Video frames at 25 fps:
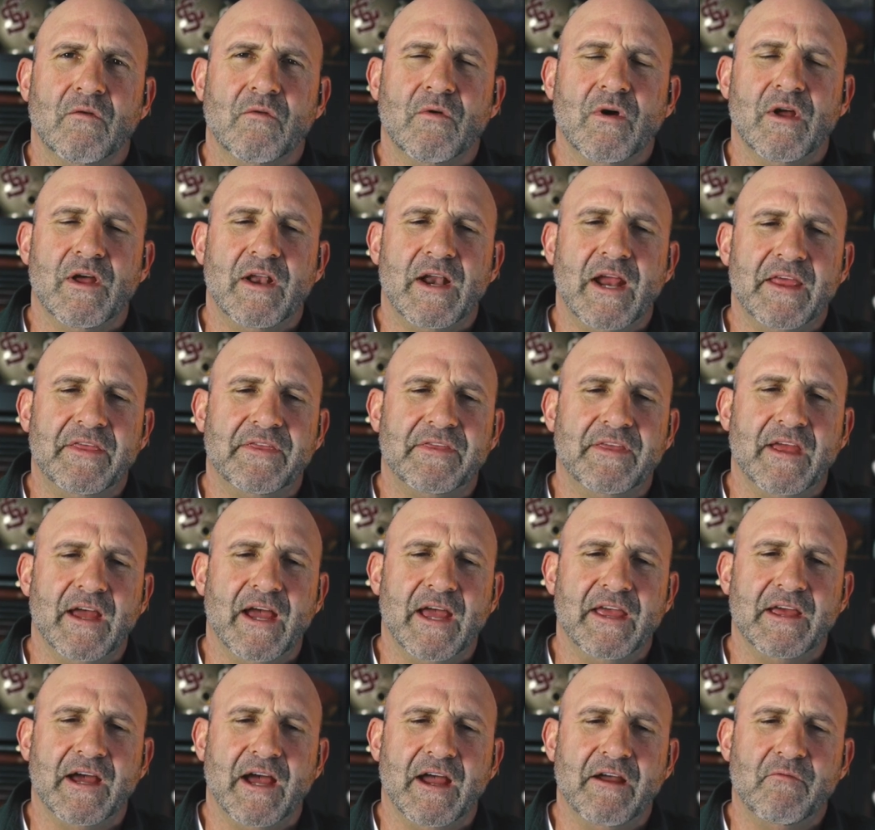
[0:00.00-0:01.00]
Well, and that, I think uh,
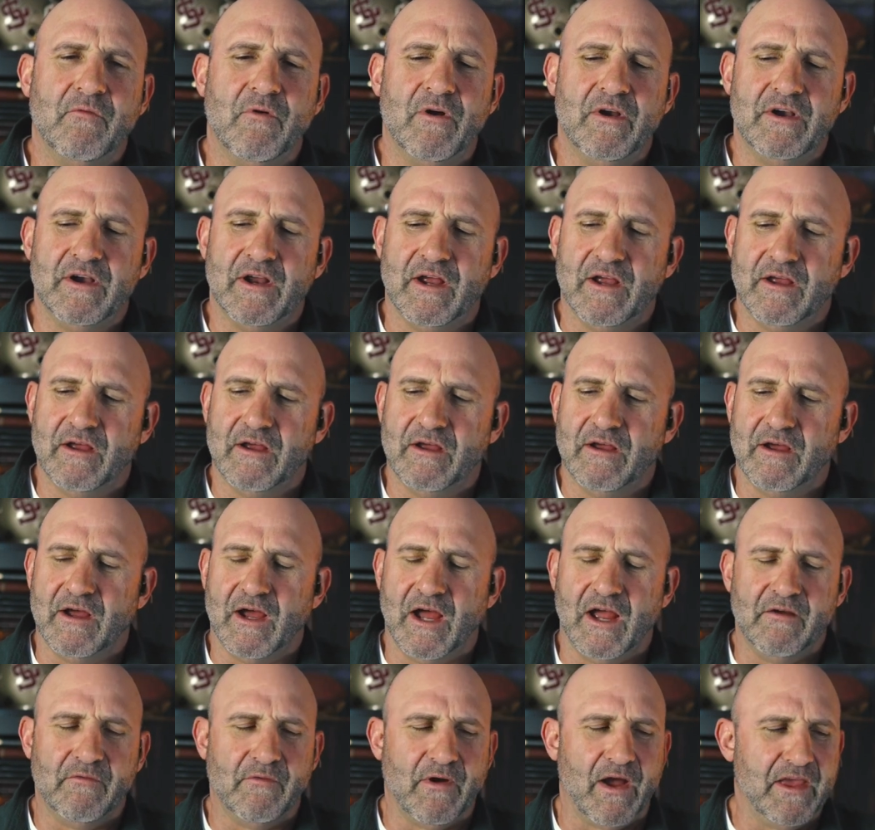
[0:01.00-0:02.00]
I, I, wonder, you will do that.
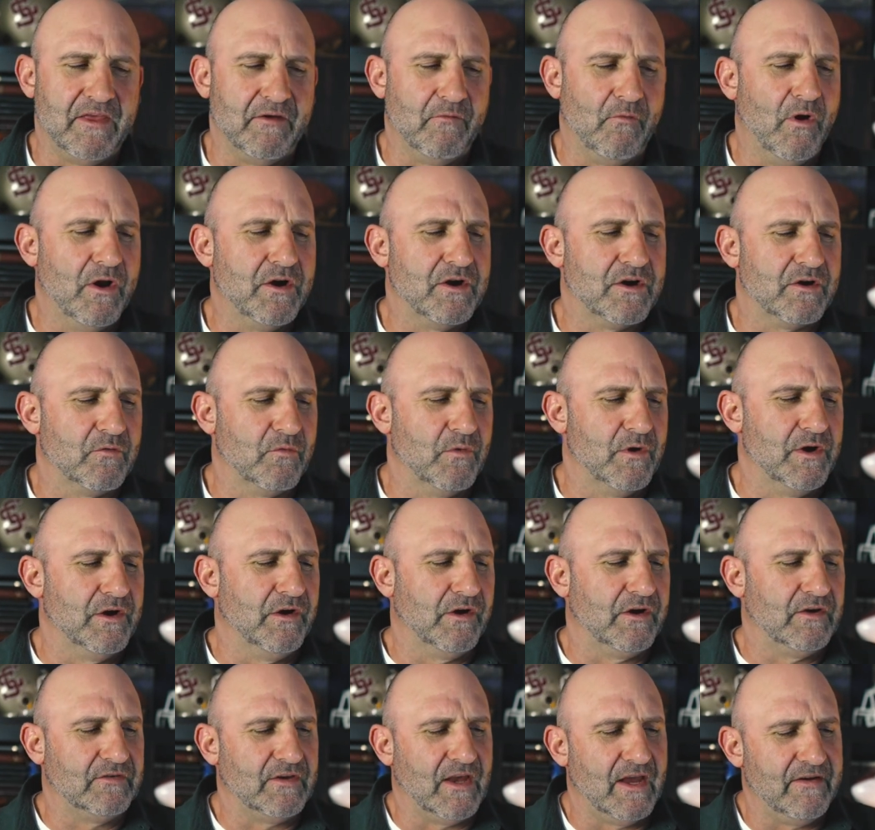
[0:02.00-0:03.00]
I, I wonder, Wendell,
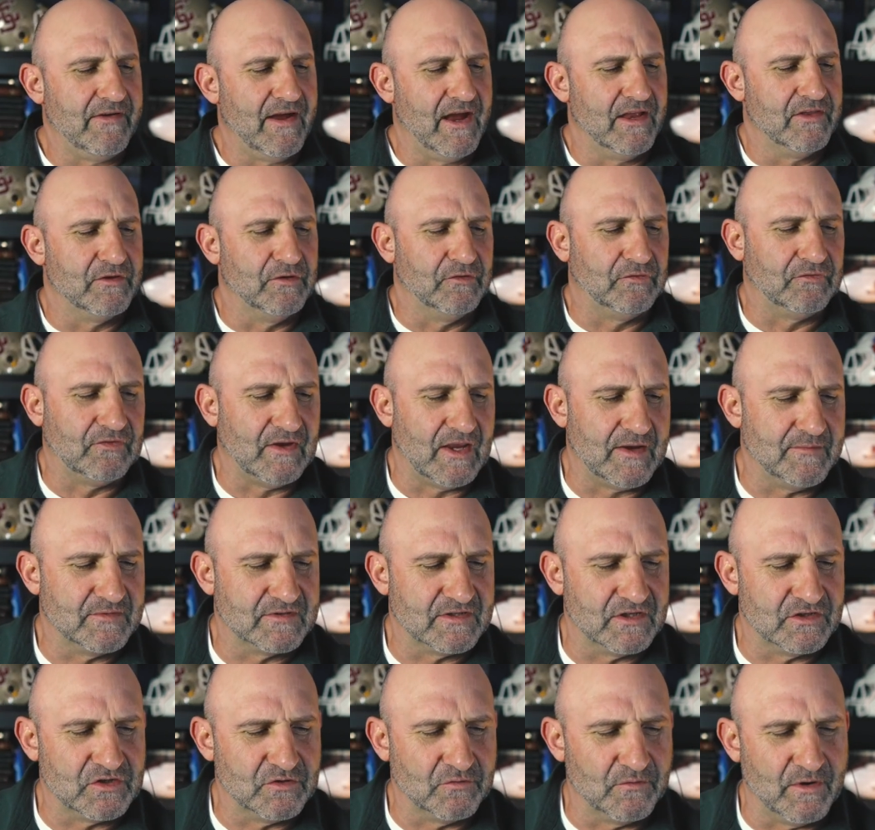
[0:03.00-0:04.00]
because I've had those same
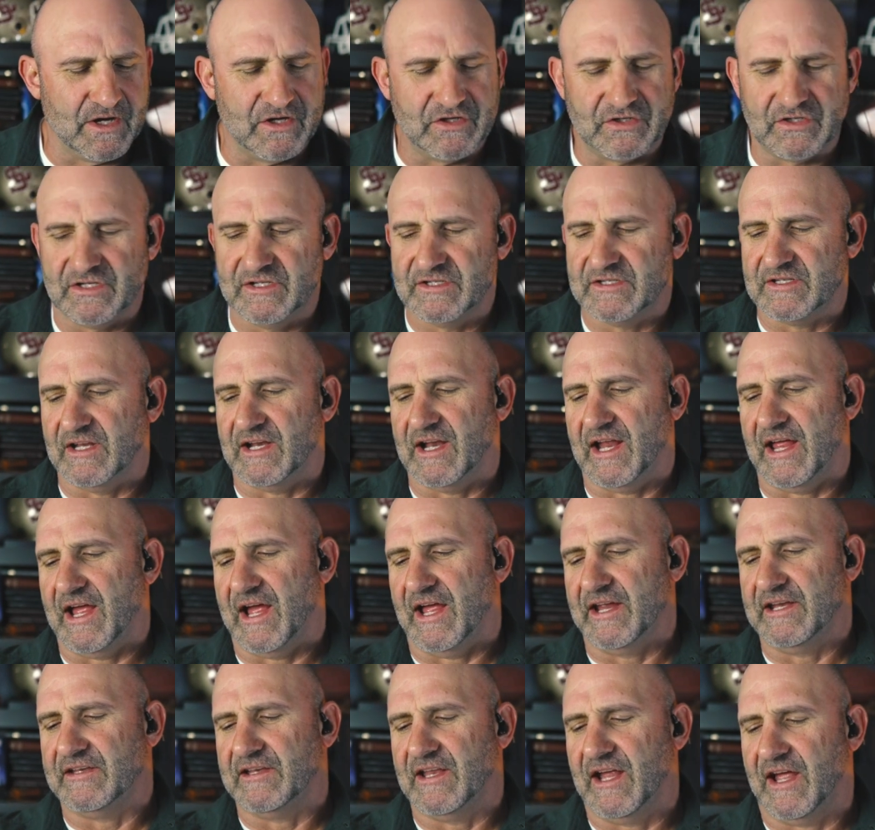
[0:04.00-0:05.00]
situations, and I,
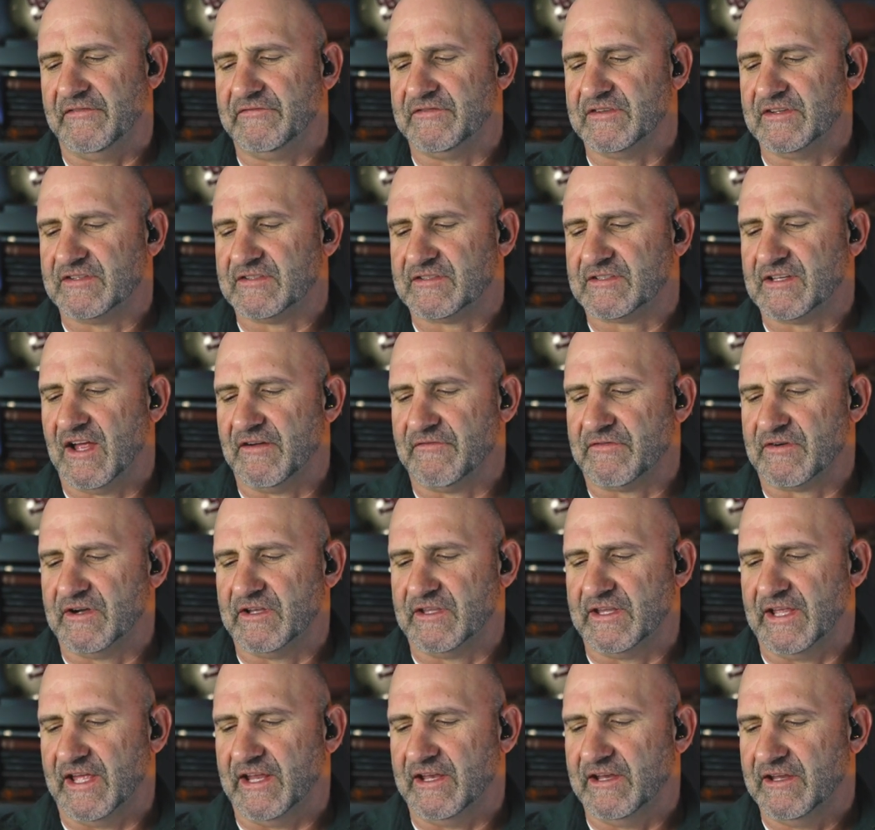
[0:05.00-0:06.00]
I I've discovered
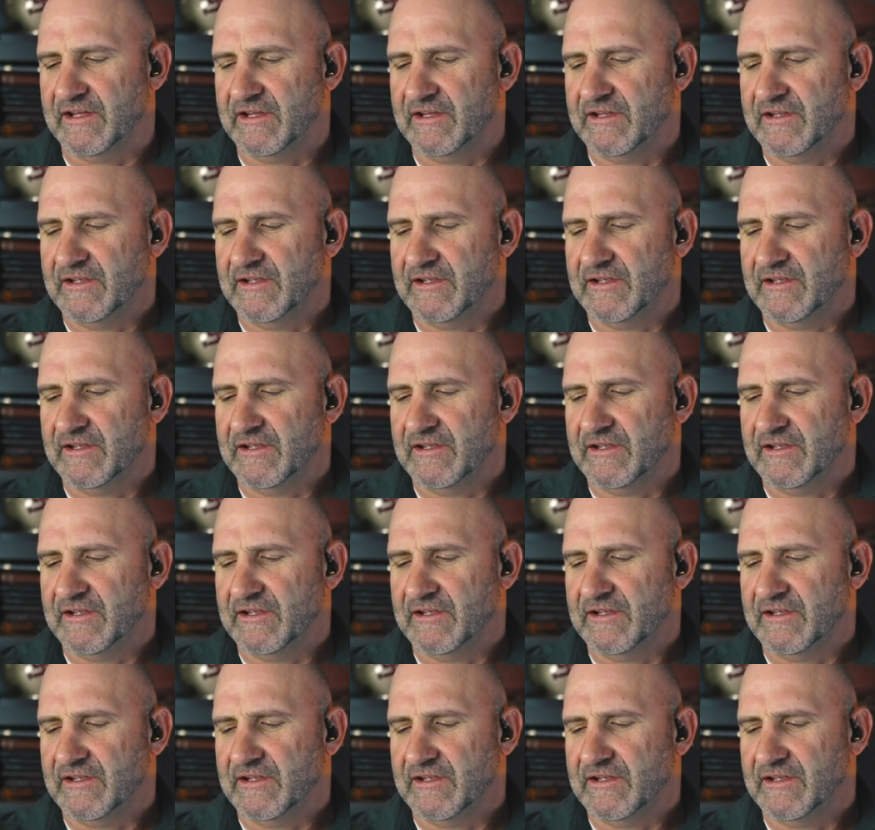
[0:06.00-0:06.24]
that